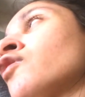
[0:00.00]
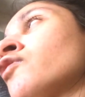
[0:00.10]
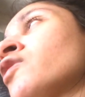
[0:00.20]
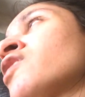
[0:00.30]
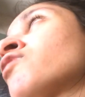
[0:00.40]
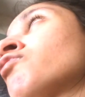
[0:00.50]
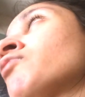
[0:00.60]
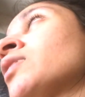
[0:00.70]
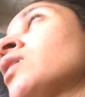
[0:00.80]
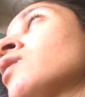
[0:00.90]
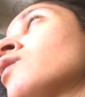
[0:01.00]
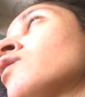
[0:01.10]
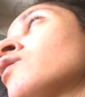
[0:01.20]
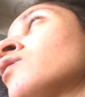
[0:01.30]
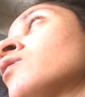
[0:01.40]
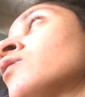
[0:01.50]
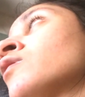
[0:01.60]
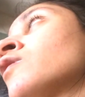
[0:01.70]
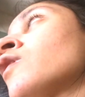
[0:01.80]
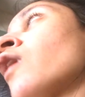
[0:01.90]
or this video
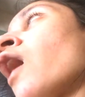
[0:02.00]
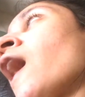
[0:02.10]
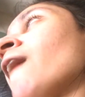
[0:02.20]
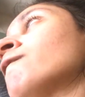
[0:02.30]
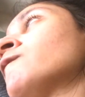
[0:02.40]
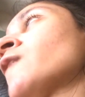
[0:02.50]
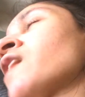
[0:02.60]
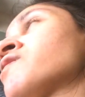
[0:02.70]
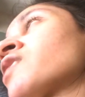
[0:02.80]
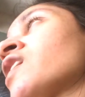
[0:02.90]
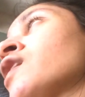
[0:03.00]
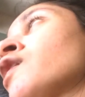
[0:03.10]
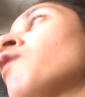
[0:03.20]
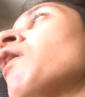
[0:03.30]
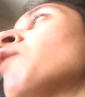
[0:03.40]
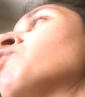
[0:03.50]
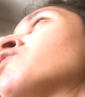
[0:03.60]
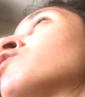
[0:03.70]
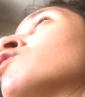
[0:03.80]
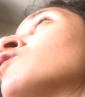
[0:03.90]
um, that's gonna go
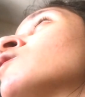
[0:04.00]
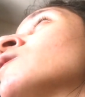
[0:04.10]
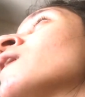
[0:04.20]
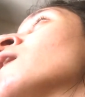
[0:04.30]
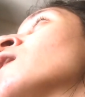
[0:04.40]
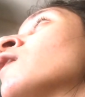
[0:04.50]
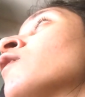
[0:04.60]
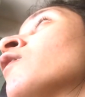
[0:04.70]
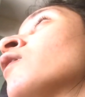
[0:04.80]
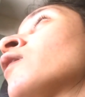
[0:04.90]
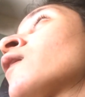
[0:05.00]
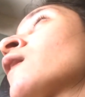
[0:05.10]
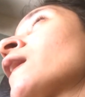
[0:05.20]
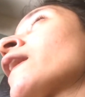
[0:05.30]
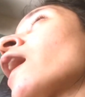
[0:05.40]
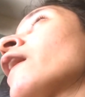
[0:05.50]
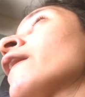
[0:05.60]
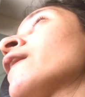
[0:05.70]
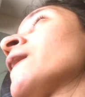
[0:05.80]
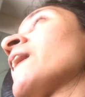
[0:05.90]
up soon. Click
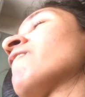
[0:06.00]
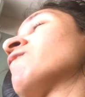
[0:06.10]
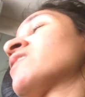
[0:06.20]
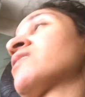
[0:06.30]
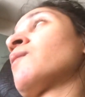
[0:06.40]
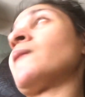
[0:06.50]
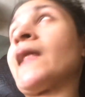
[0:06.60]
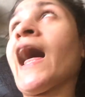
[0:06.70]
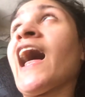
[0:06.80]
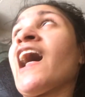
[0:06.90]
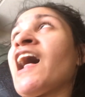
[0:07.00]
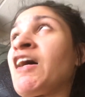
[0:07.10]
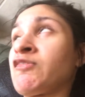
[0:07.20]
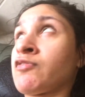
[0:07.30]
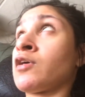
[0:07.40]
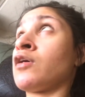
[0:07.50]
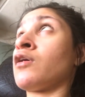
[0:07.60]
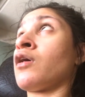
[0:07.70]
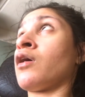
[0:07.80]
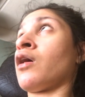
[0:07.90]
on it, give me some love.
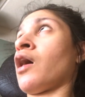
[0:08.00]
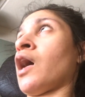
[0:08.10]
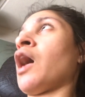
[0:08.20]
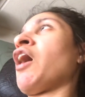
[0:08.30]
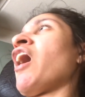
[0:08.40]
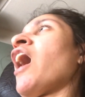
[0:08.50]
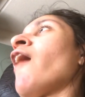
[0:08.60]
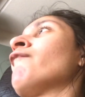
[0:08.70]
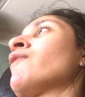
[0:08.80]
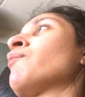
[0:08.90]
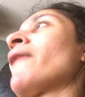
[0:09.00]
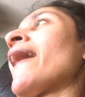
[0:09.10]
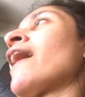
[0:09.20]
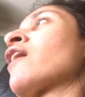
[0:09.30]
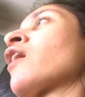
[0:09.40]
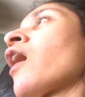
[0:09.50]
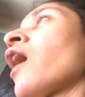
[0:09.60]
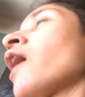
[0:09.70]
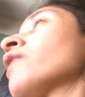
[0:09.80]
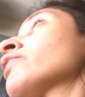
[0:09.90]
Uh, I'll be back
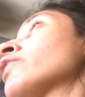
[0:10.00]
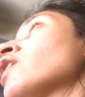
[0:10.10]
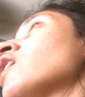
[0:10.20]
on